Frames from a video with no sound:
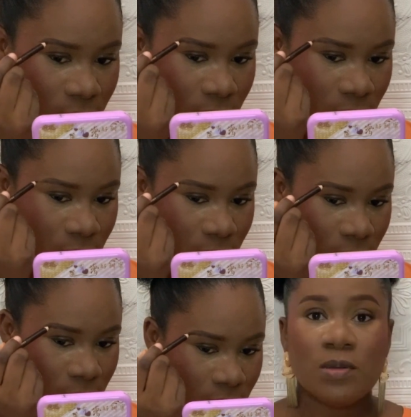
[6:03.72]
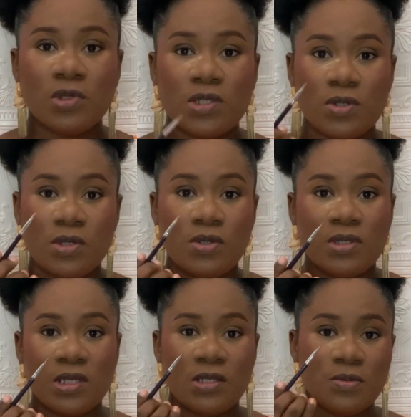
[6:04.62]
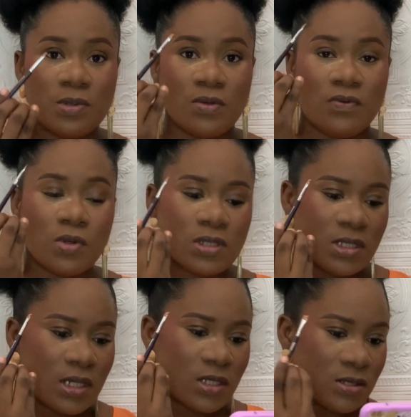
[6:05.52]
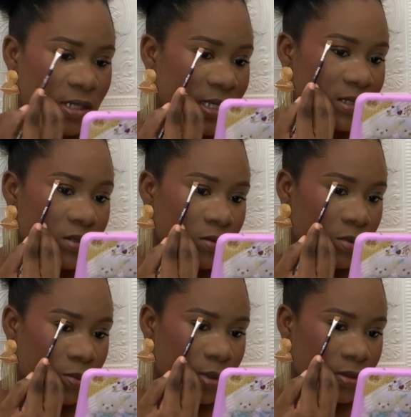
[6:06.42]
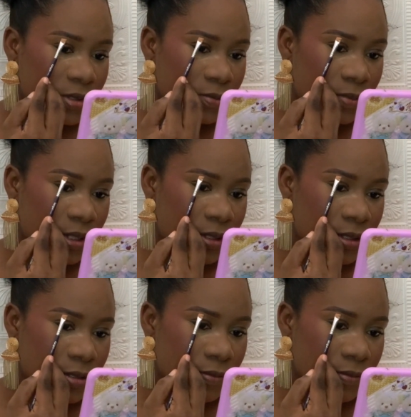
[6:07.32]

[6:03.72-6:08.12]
So I'm just going to use a little bit of concealer to lighten up the brows a bit.